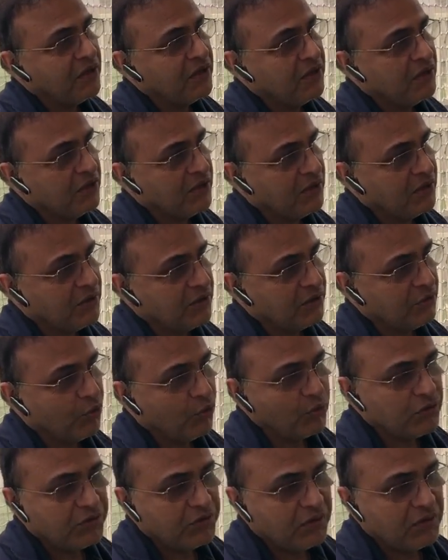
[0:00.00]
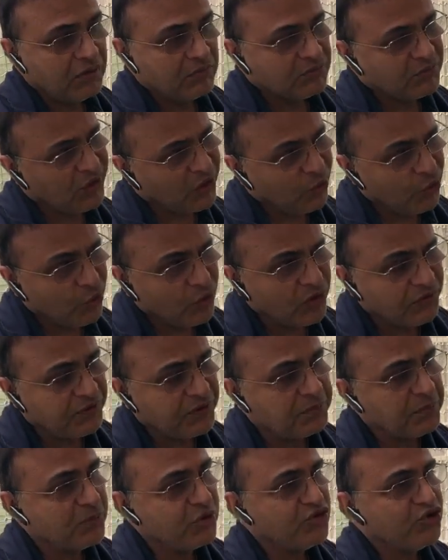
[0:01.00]
Uh, all the, not all of
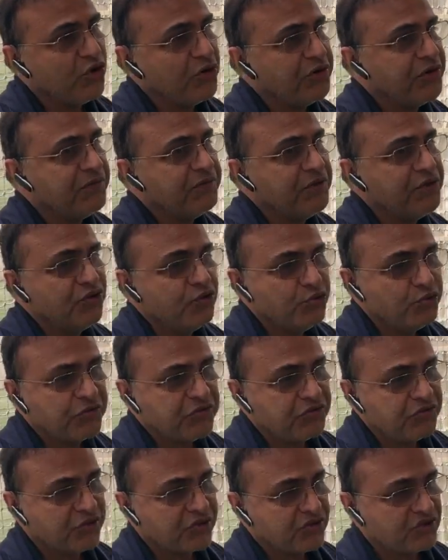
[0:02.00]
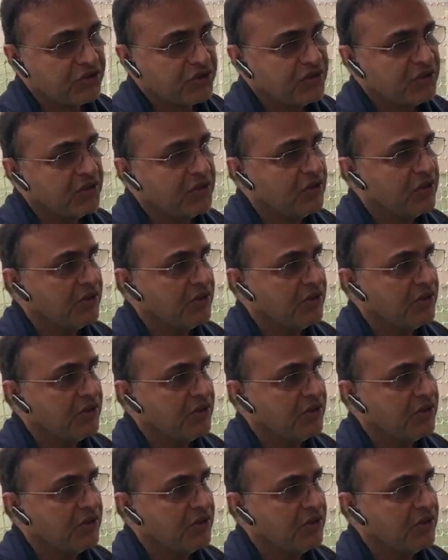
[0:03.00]
it, majority of the youth structure,